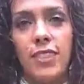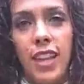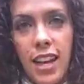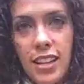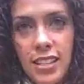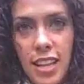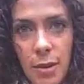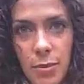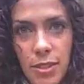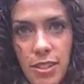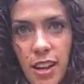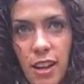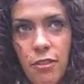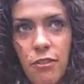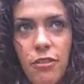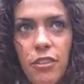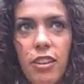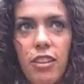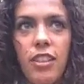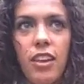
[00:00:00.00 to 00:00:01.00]
that type of
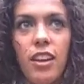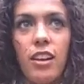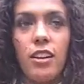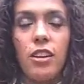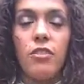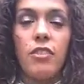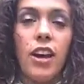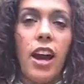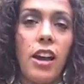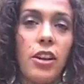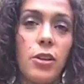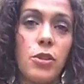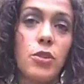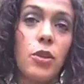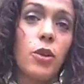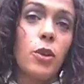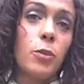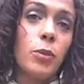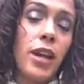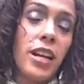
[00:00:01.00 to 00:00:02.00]
stuff. Then you've got your
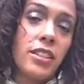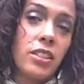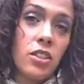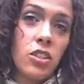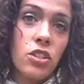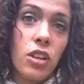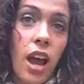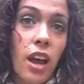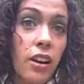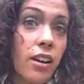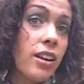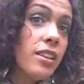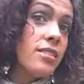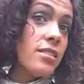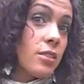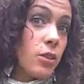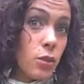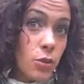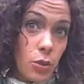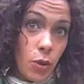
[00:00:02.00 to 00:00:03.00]
solar plexus chakra.
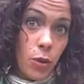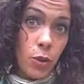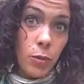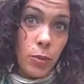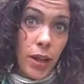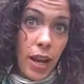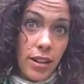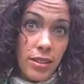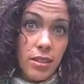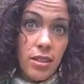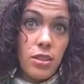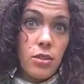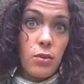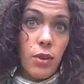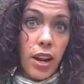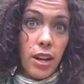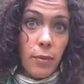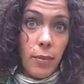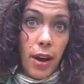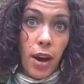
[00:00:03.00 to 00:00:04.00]
It's in your solar plexus,
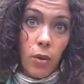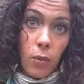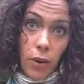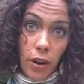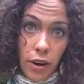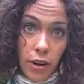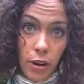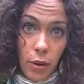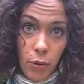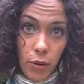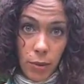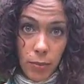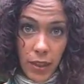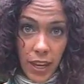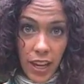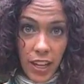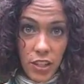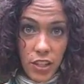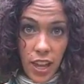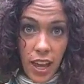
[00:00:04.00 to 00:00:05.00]
right about where your rib
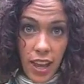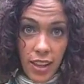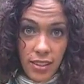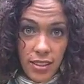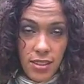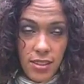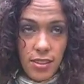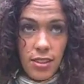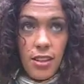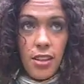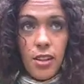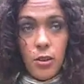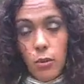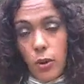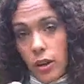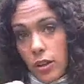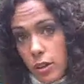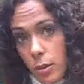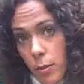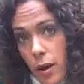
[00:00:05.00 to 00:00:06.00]
cage ends,
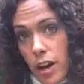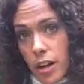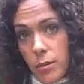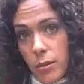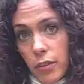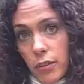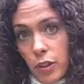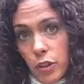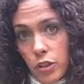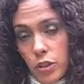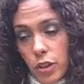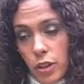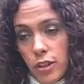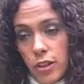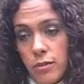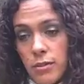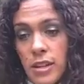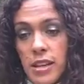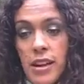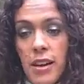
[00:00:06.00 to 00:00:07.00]
where at the bottom of your
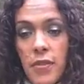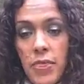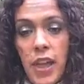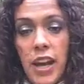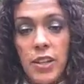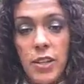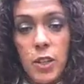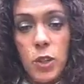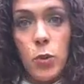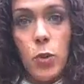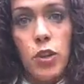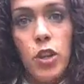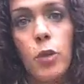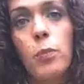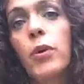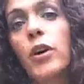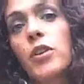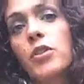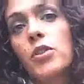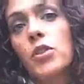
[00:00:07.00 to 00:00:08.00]
sternum. That deals with
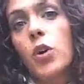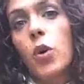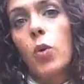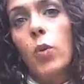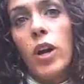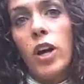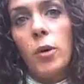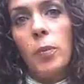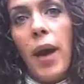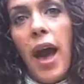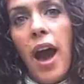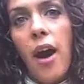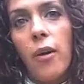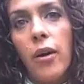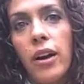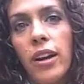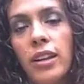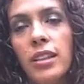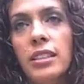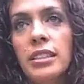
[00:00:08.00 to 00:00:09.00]
your personal
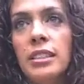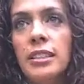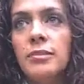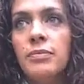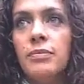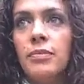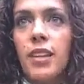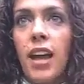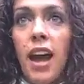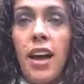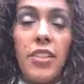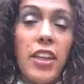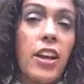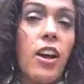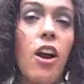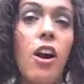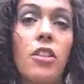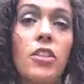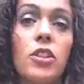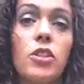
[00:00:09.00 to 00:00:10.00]
willpower. They
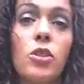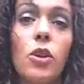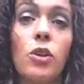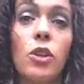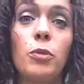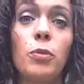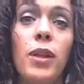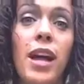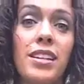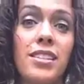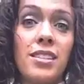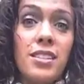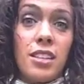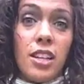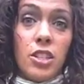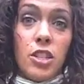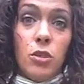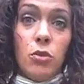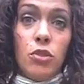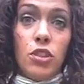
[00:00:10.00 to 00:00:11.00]
call it the solar plexus
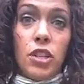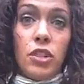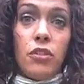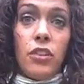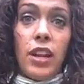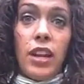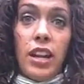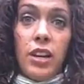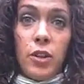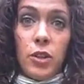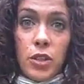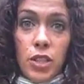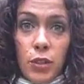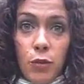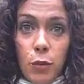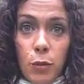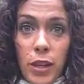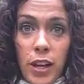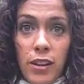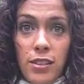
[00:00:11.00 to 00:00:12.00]
because you generate
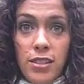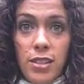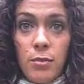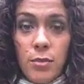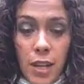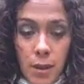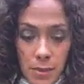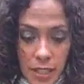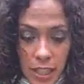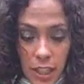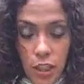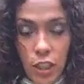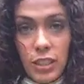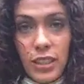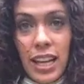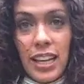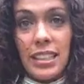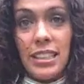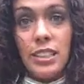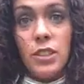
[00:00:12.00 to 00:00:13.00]
energy from there, and sometimes it can
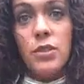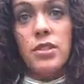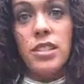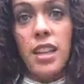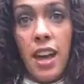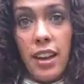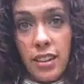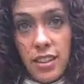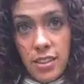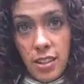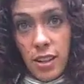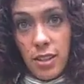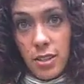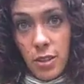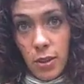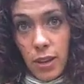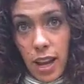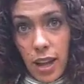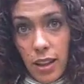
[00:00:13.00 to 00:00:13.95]
look like a little sun. It's also